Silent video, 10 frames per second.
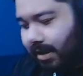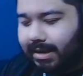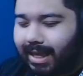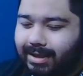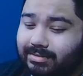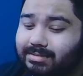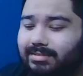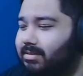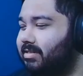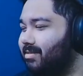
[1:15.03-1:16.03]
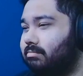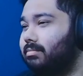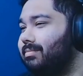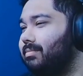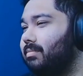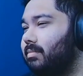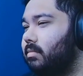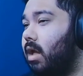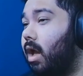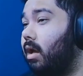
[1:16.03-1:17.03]
Like, just,
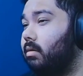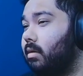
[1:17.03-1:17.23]
no.